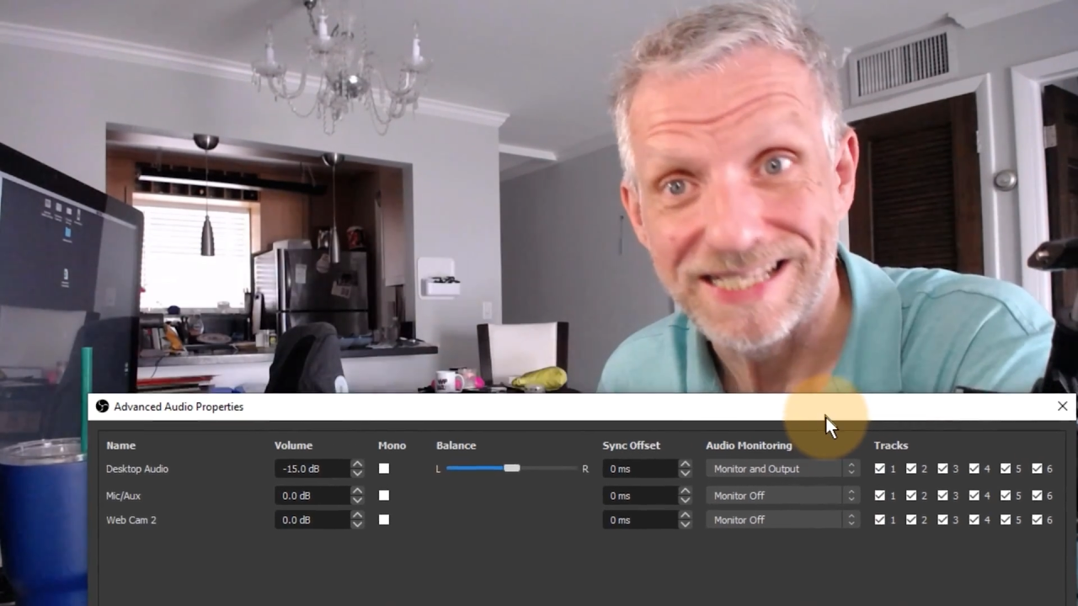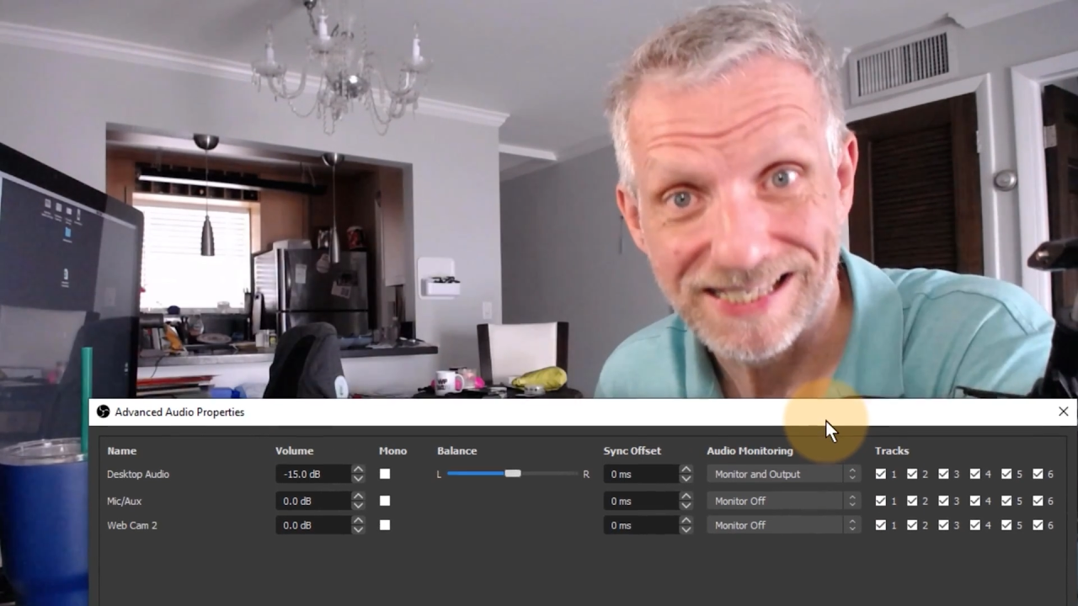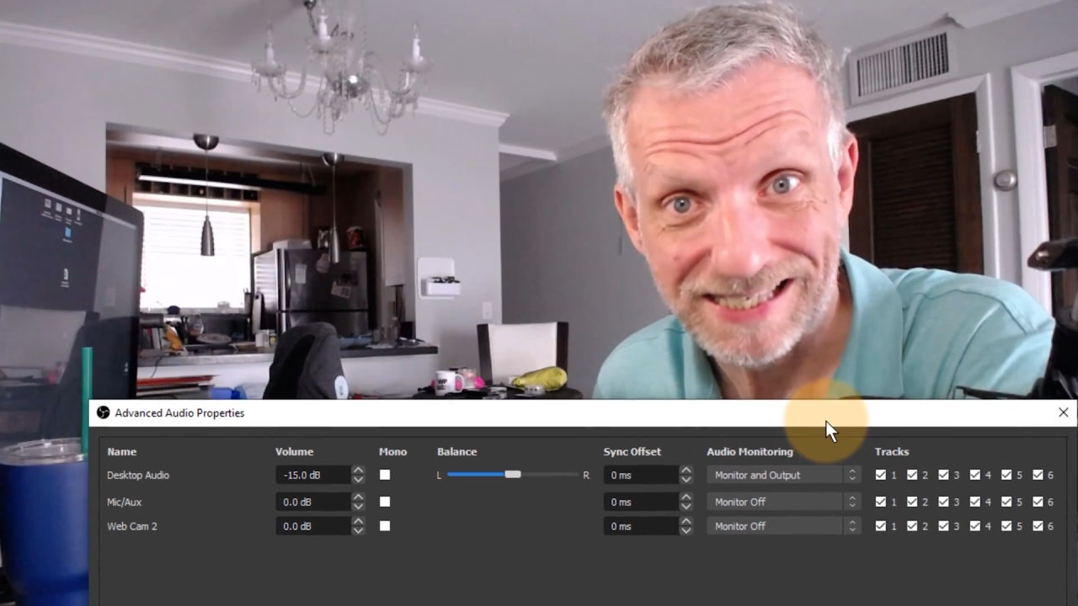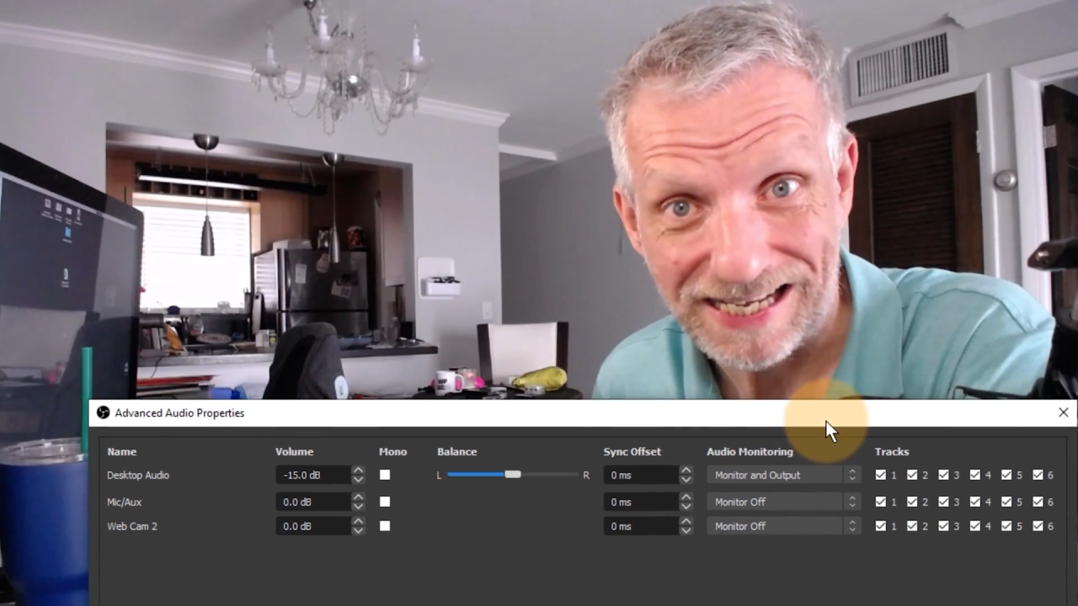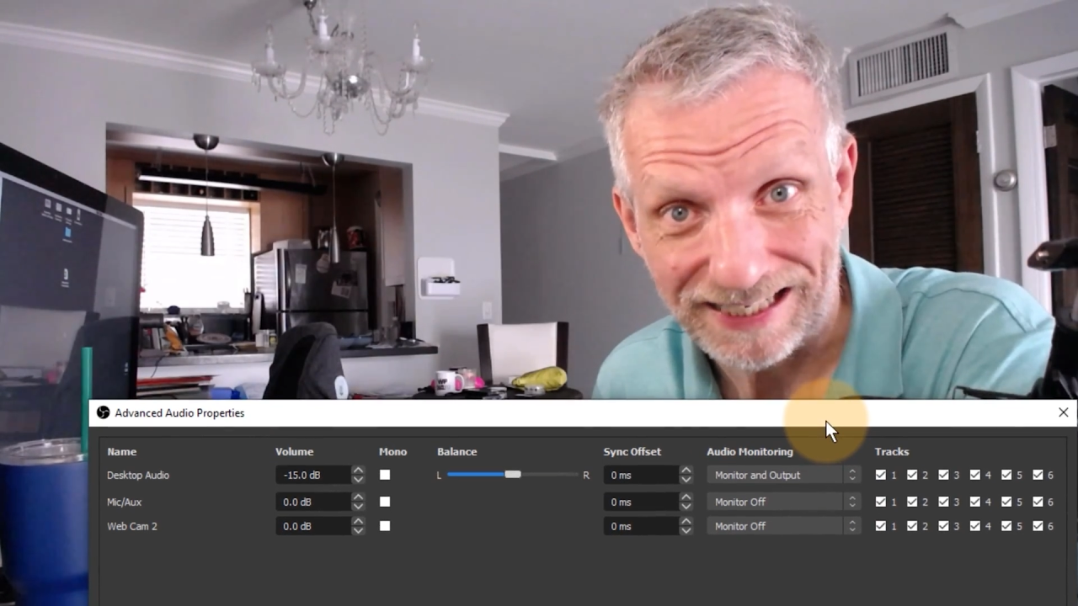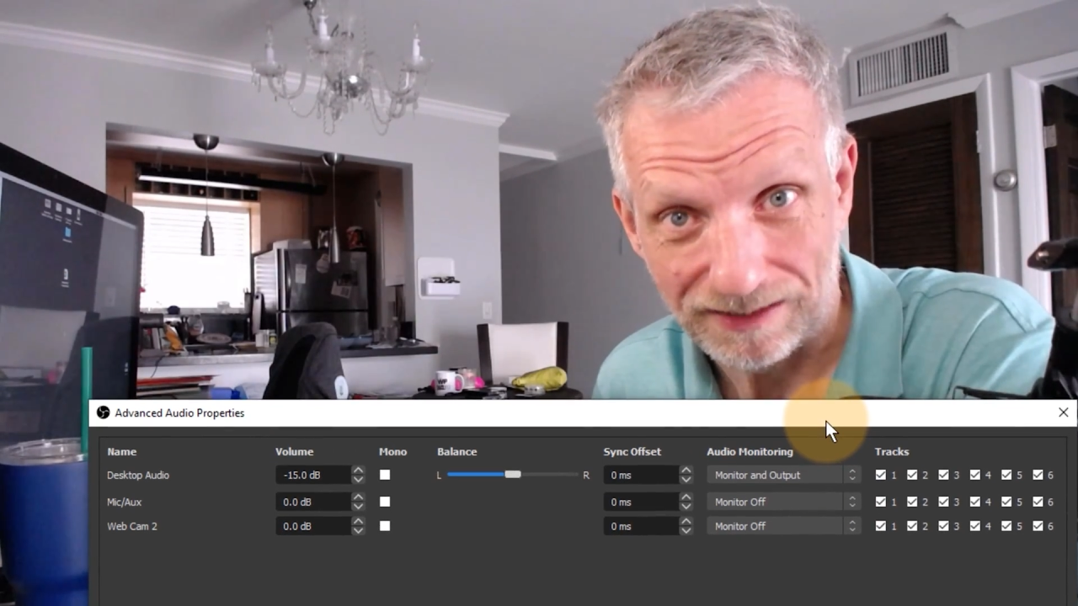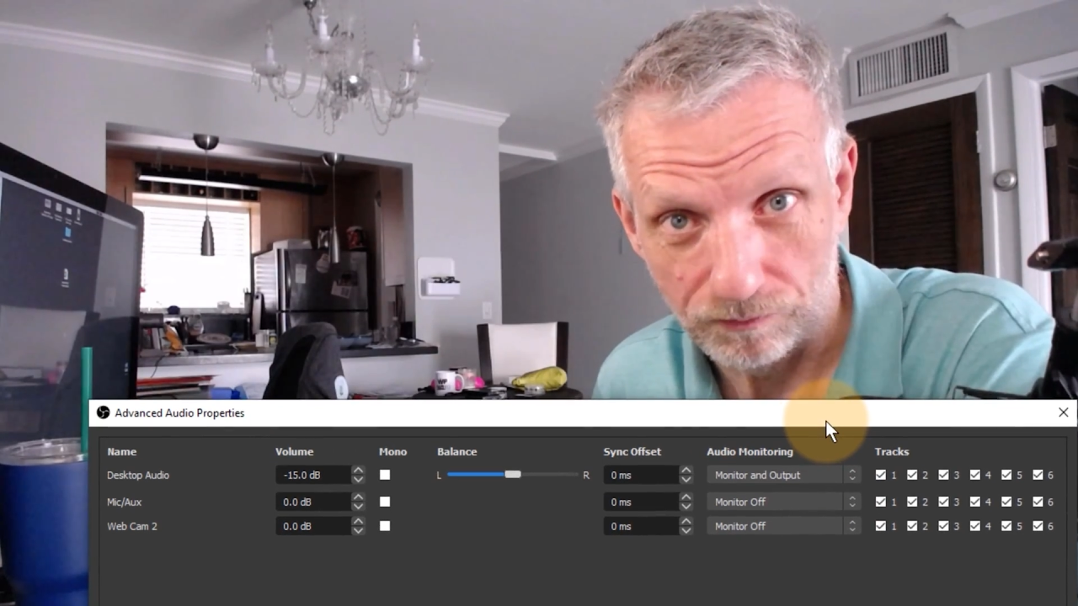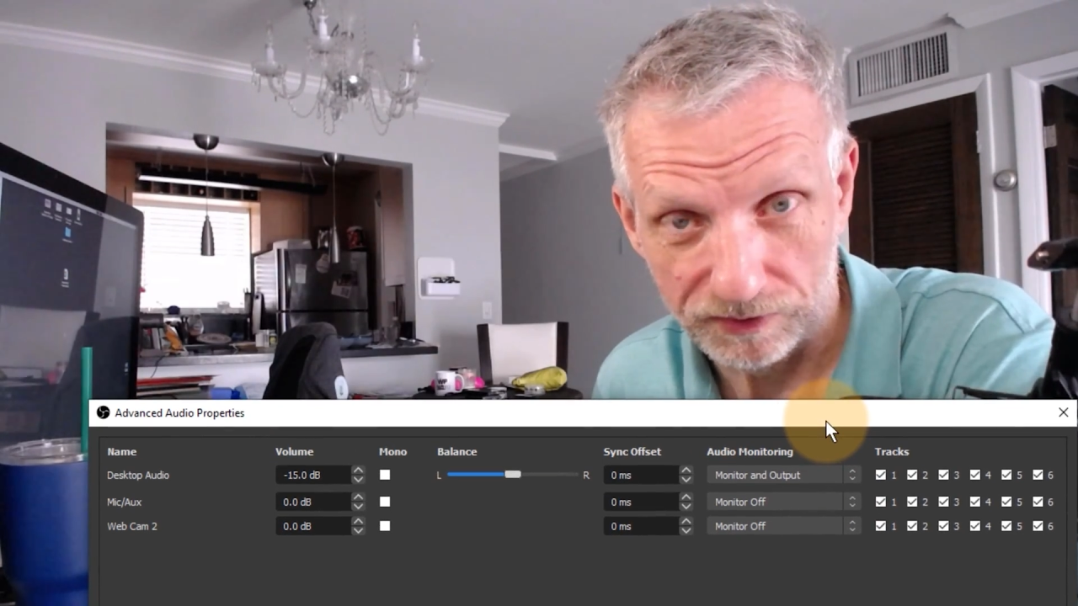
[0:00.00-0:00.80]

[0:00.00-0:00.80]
insane,